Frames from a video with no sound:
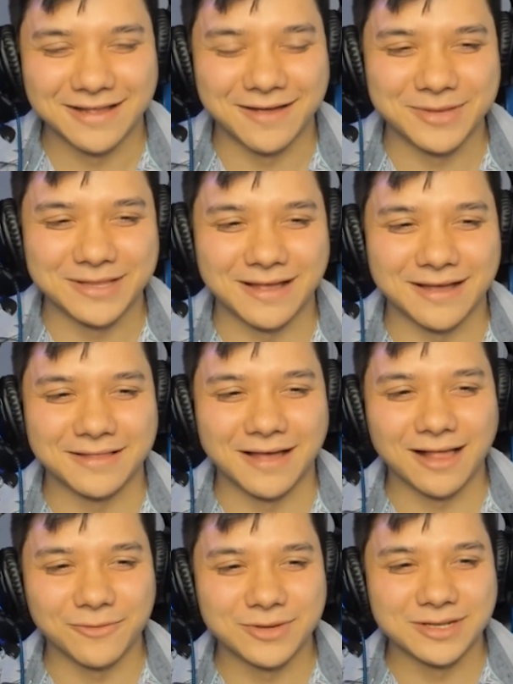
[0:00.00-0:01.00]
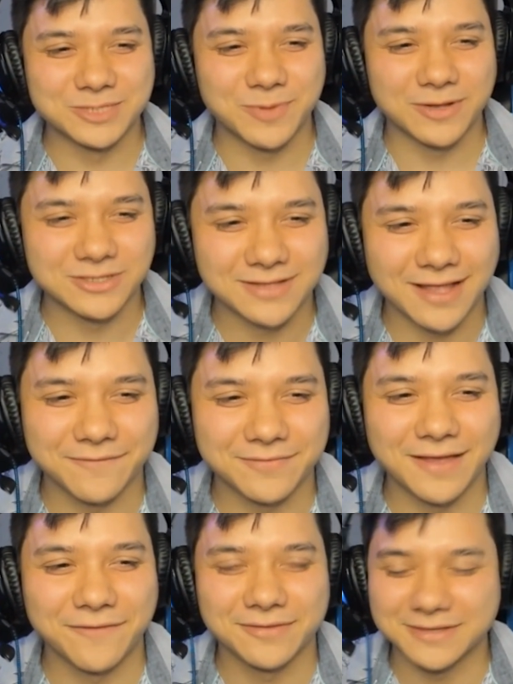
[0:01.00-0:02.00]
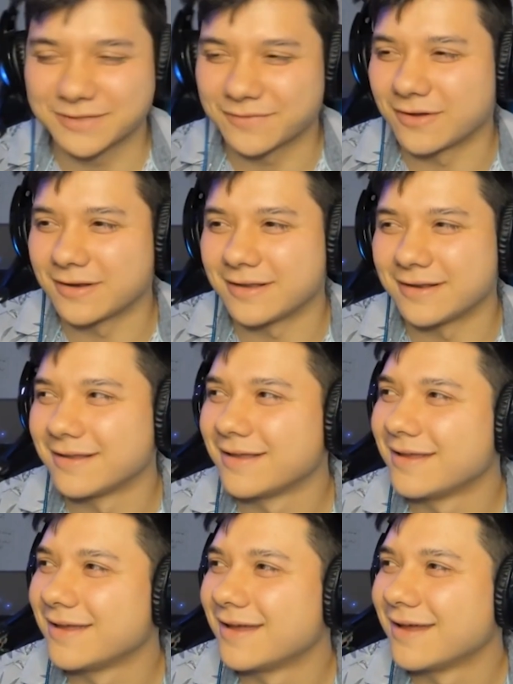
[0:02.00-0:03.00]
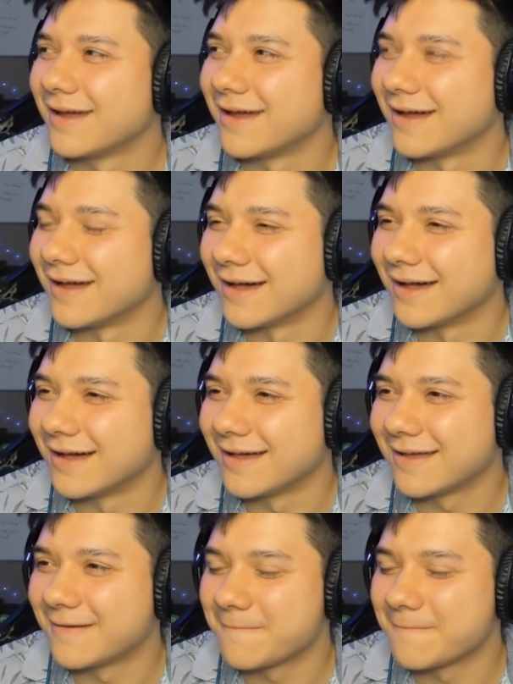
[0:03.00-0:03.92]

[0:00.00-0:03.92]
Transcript: I mean the Halloween dispenser definitely is fun, and yeah.